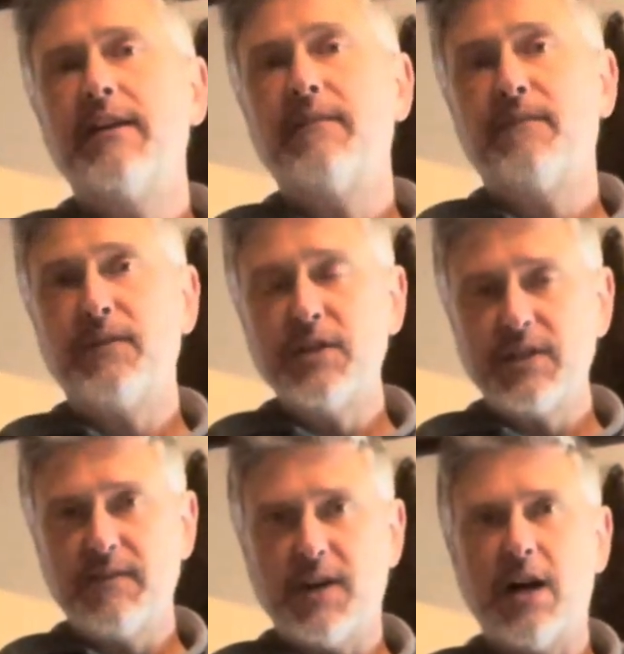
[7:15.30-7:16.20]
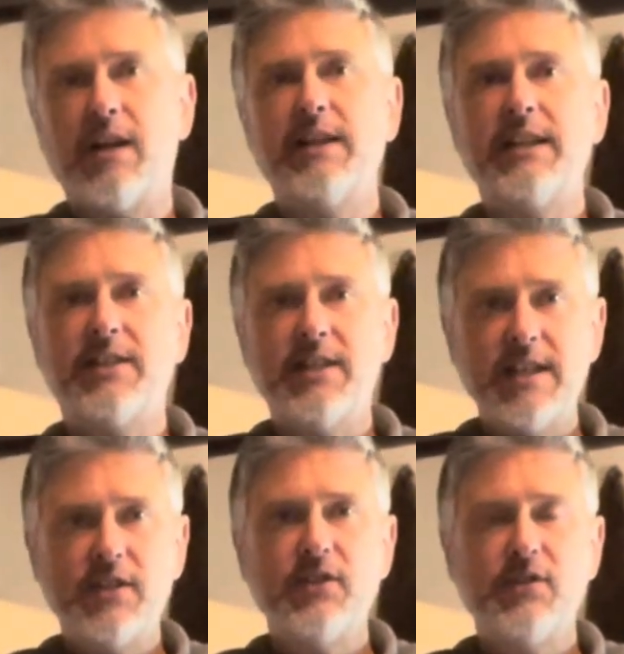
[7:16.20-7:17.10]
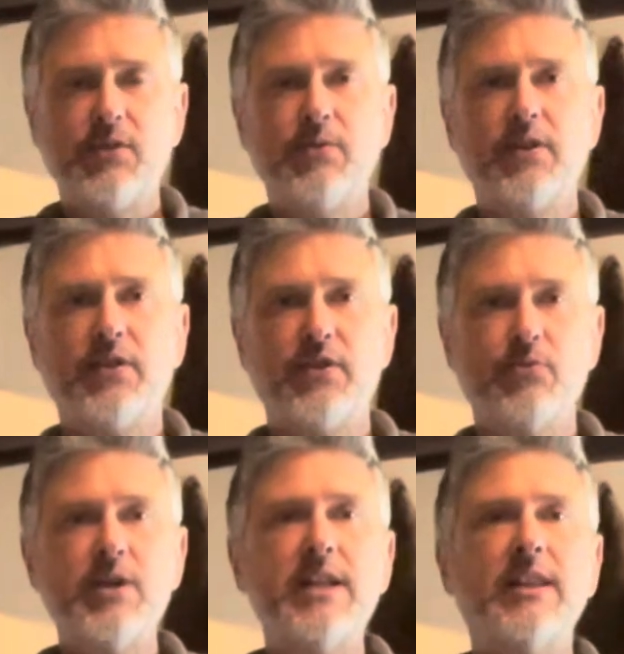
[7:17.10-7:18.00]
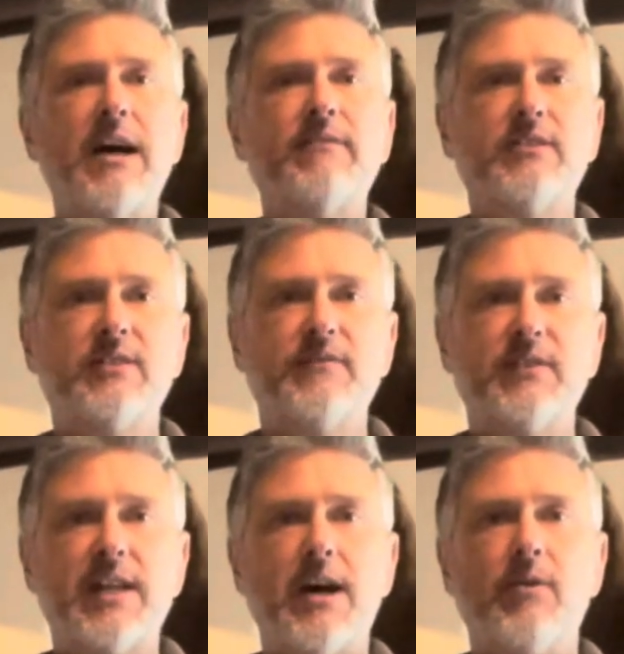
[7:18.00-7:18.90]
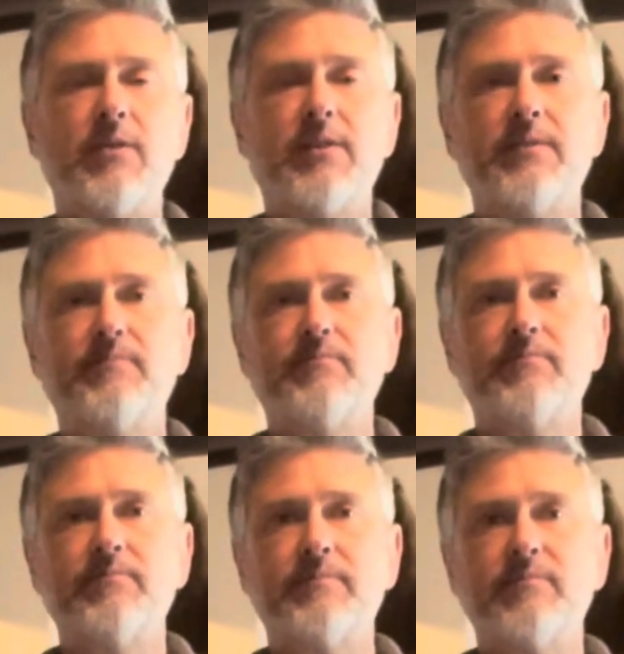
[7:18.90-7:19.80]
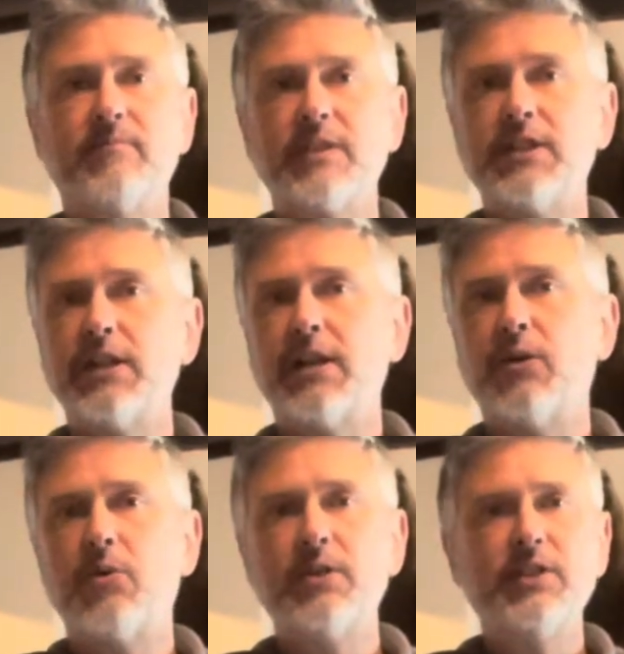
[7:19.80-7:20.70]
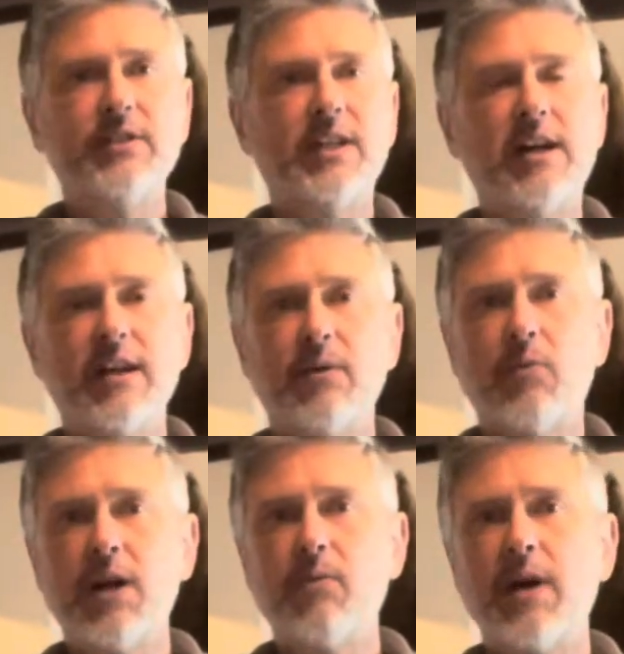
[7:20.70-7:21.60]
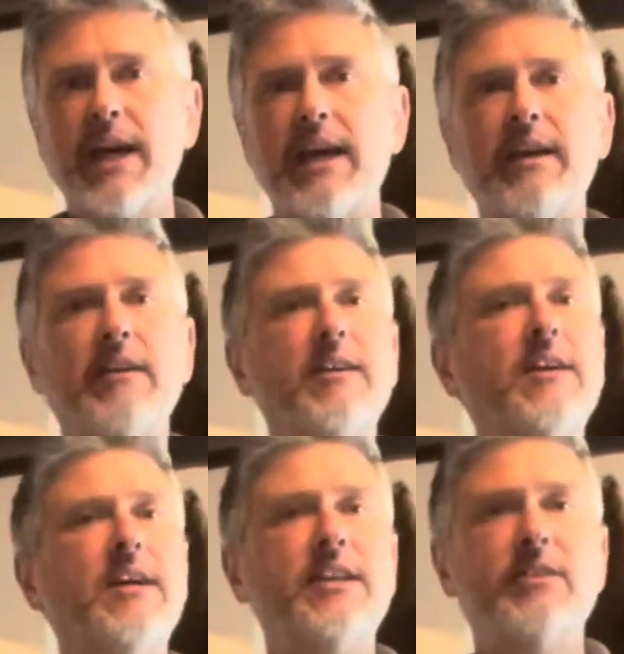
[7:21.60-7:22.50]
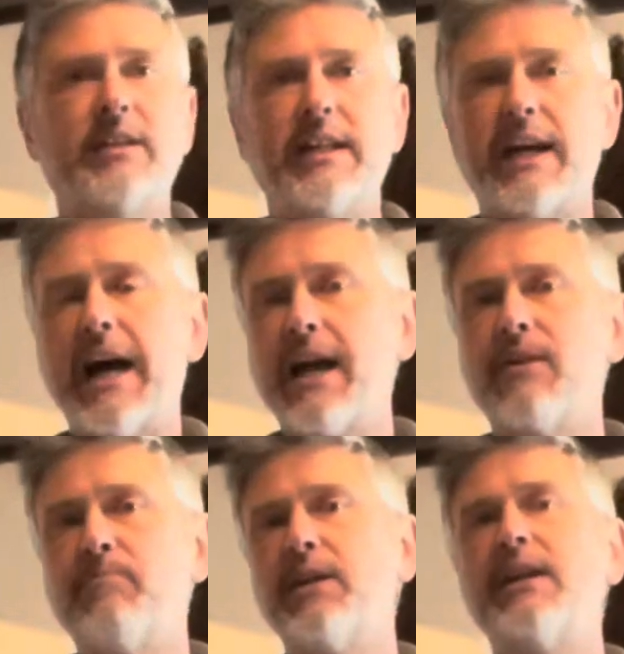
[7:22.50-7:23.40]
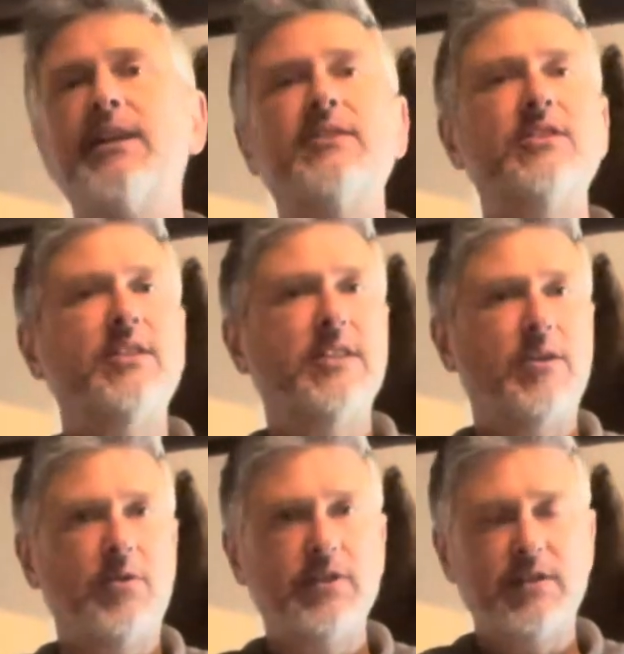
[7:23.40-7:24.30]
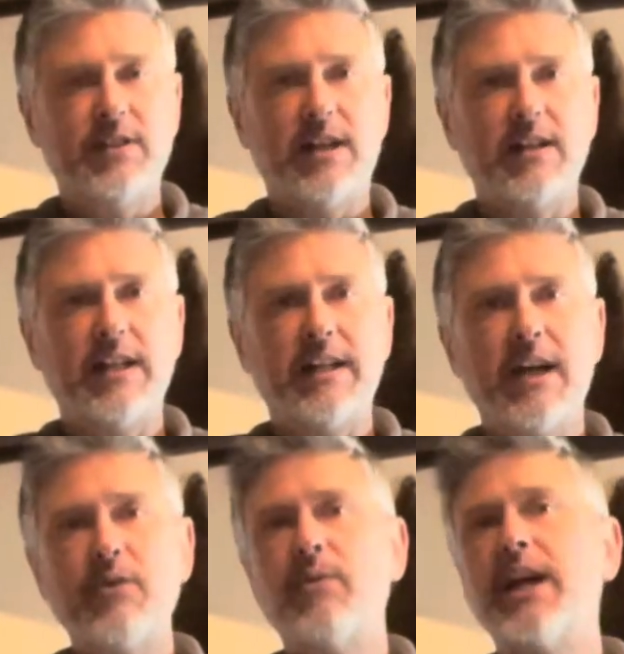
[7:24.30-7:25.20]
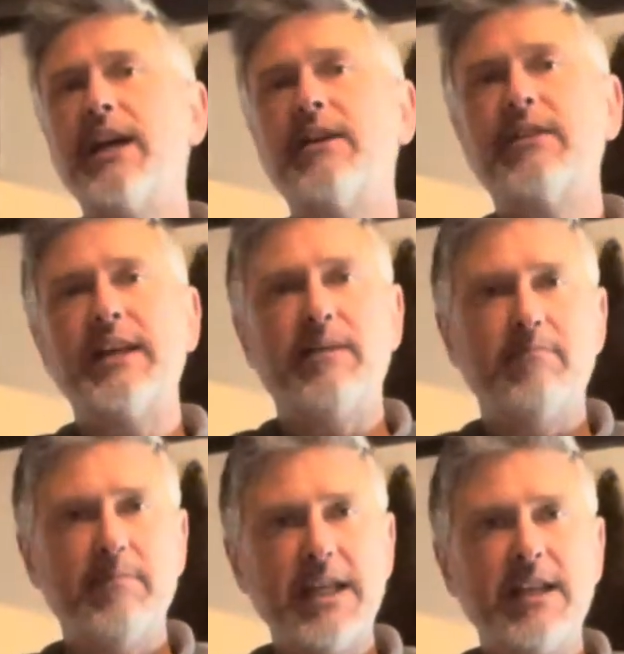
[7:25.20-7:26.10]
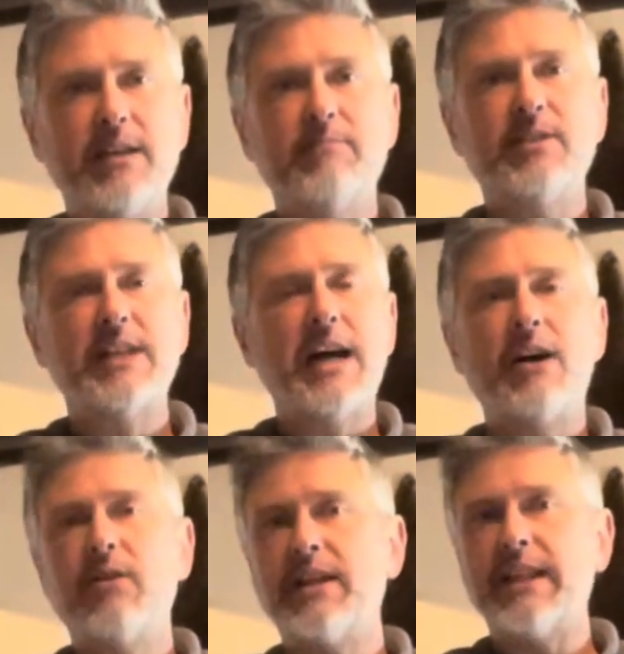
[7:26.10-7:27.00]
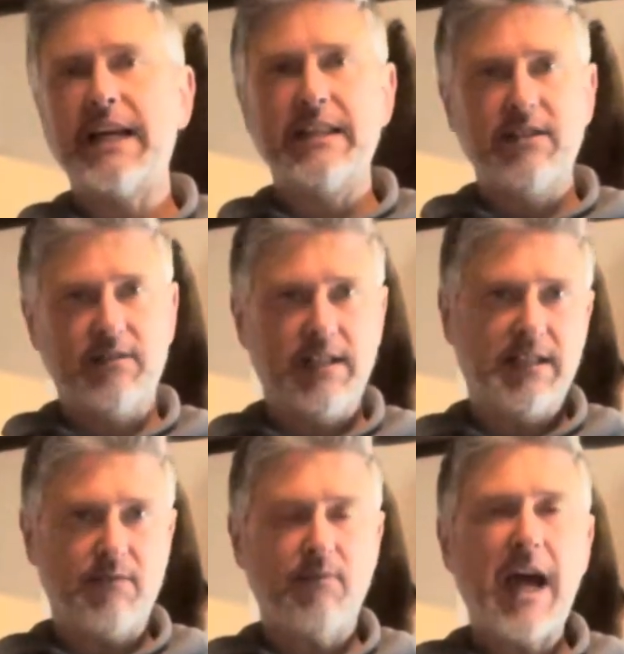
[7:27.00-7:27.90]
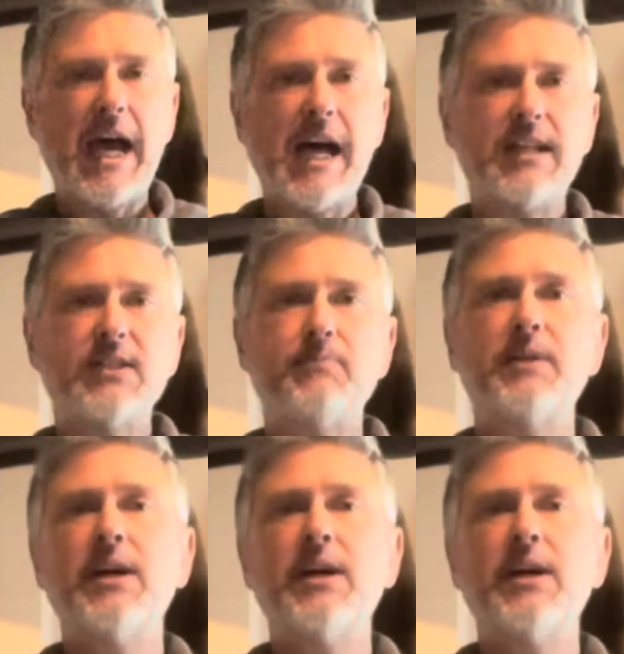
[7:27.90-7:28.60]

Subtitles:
first of all, it teaches you the 3 levels of sound. You're going to hold your tongue in one way, you'll get a higher pitch. You're going to hold your tongue in another way, you'll get a medium sound, and then you'll get the rasp.